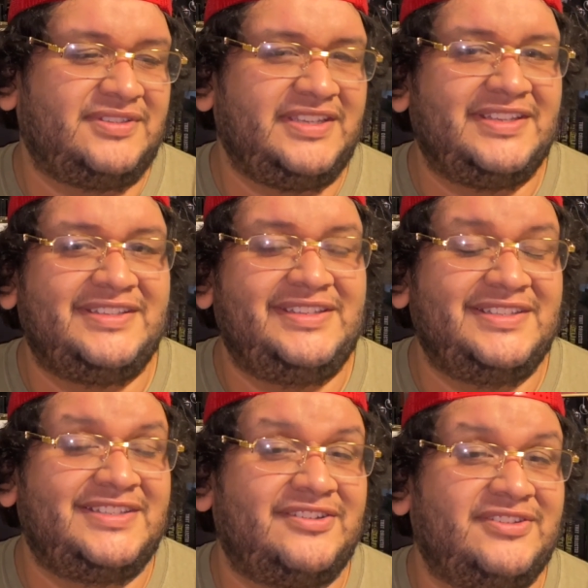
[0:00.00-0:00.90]
He
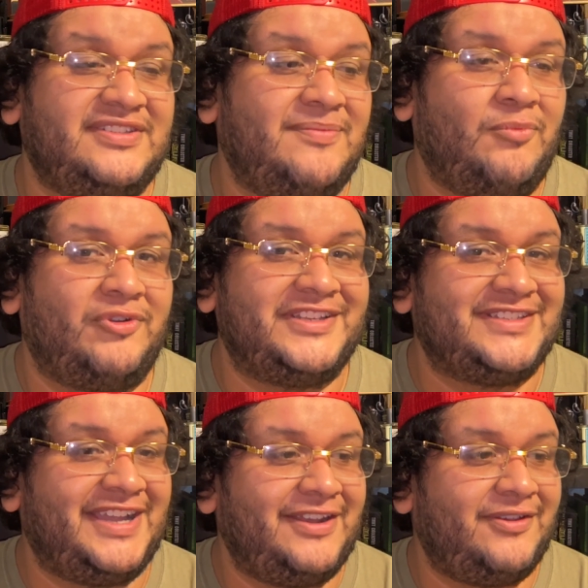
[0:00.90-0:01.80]
considers it more
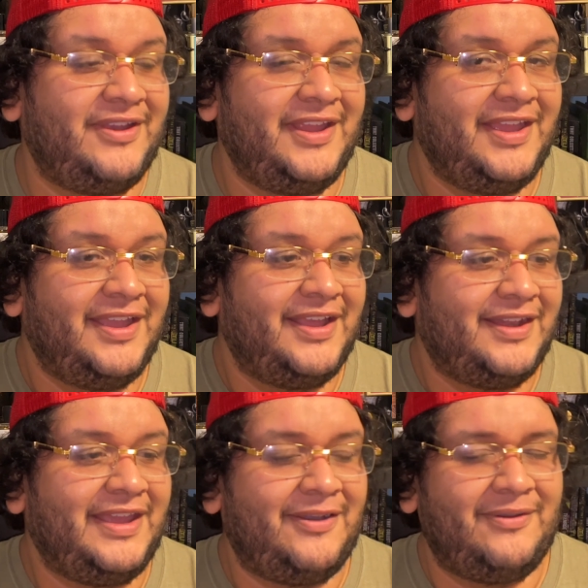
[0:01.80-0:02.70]
designer.
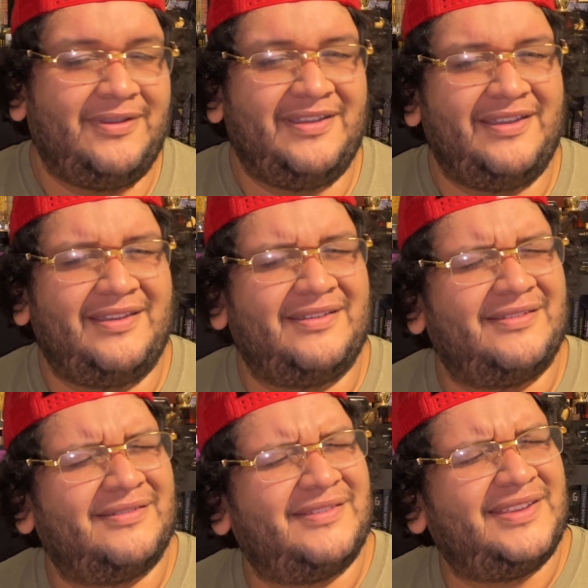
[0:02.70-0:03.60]
Now,
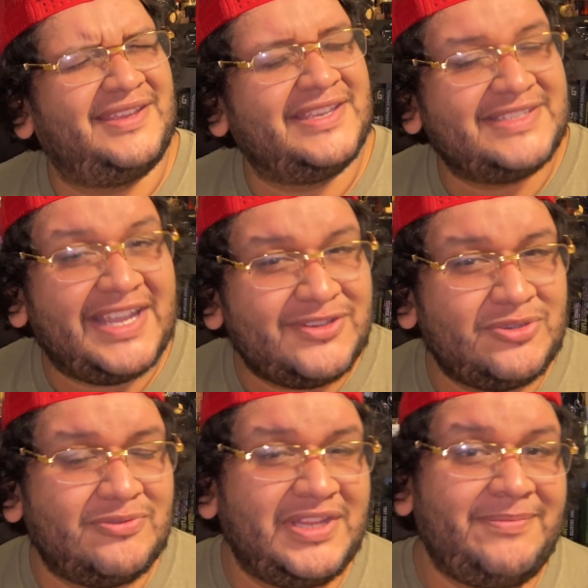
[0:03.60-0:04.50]
is that
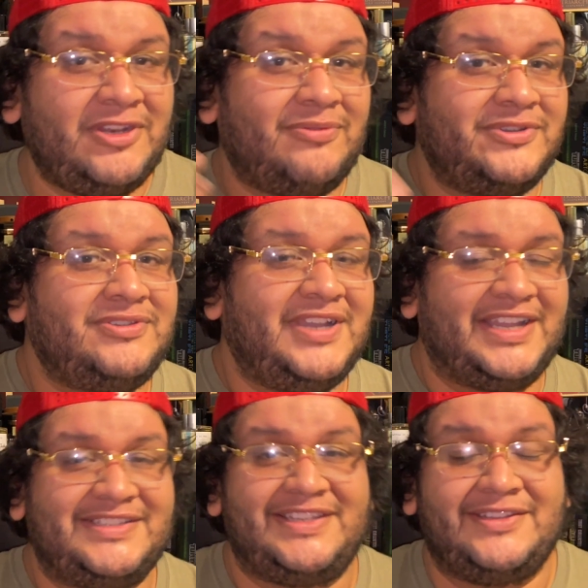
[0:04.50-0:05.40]
true? Let me know what you
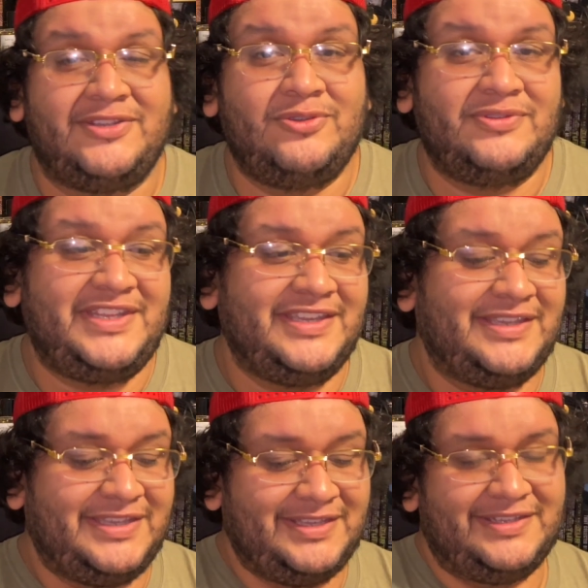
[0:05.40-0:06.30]
guys think. Do you think
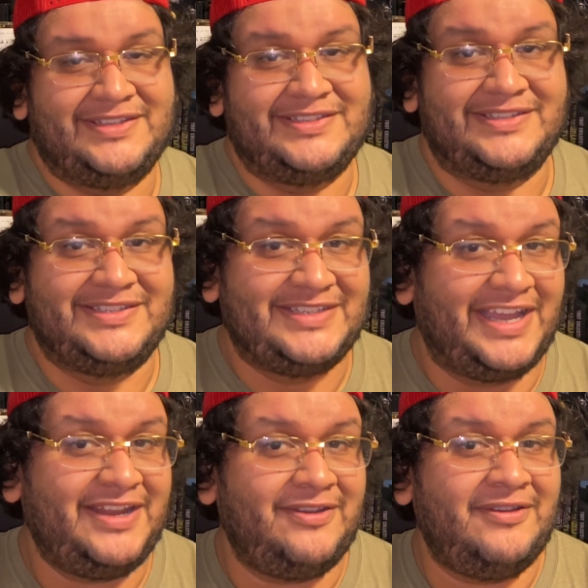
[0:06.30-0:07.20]
Killian's a
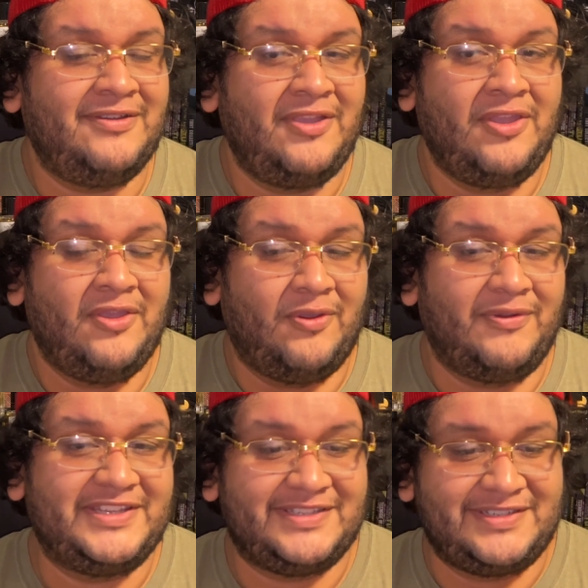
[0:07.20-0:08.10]
designer, or
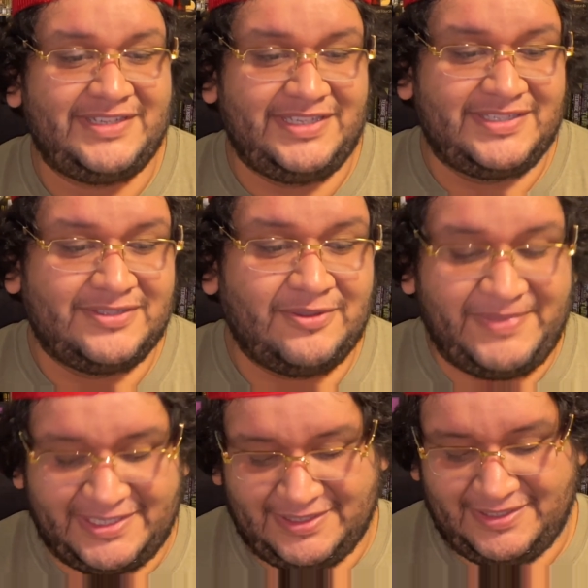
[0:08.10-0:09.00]
is it a niche? So
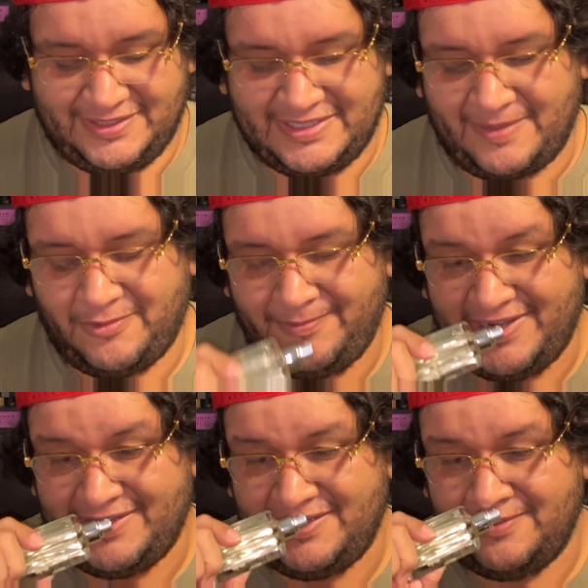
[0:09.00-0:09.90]
basically, this is Apple
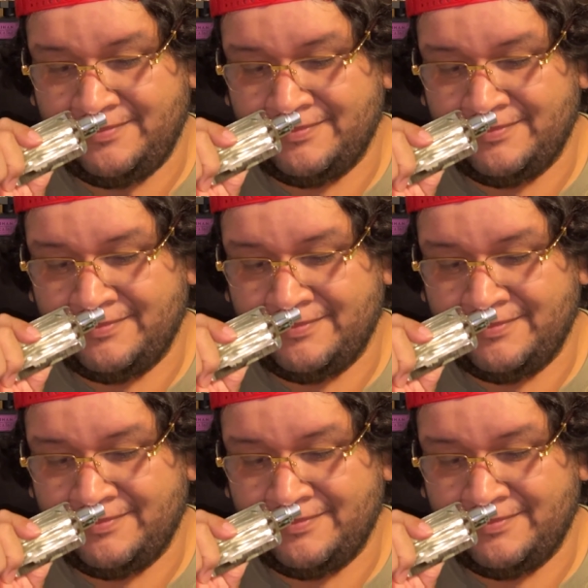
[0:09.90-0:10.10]
Brandy.